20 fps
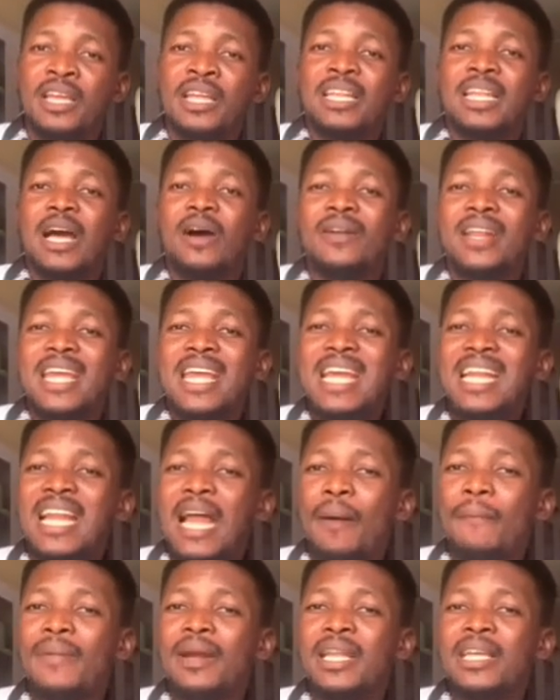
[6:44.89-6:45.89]
Now, the
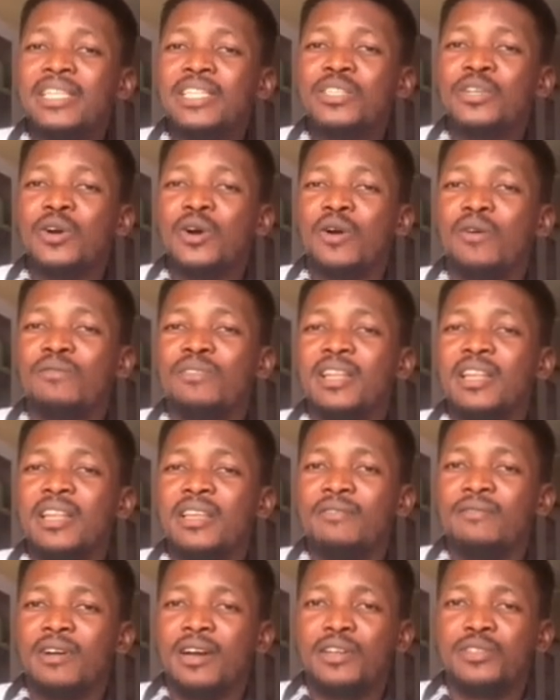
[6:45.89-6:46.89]
inability of the
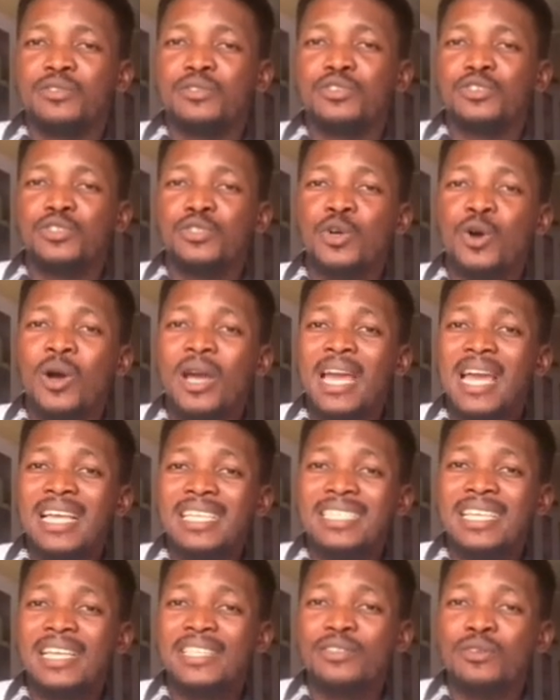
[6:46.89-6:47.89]
liver to store
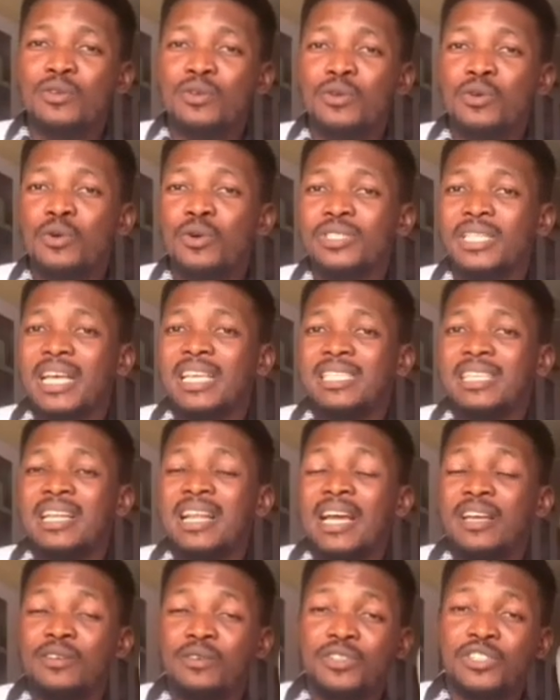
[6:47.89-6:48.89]
excess glucose as
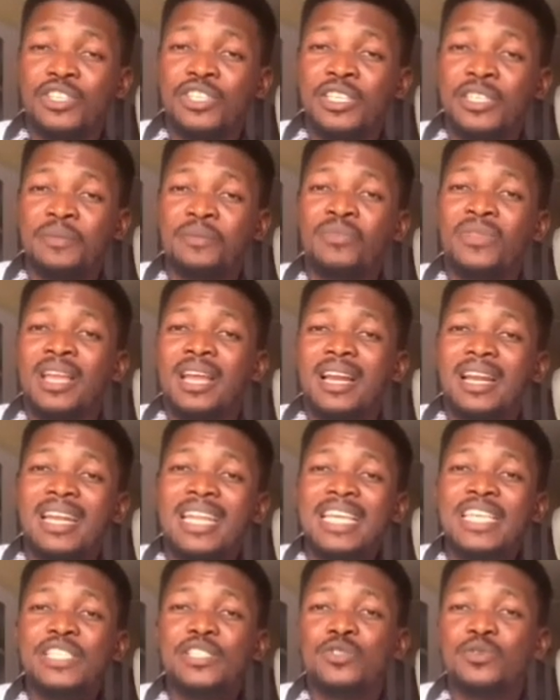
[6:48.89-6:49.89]
glycogen
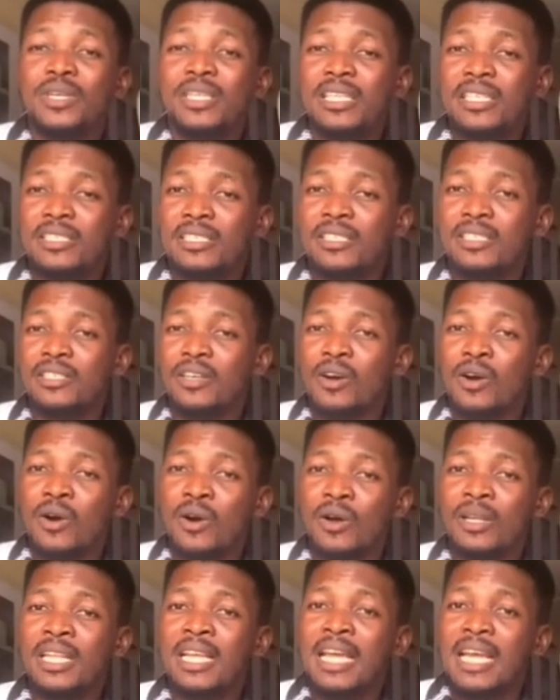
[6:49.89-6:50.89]
leads to a disease called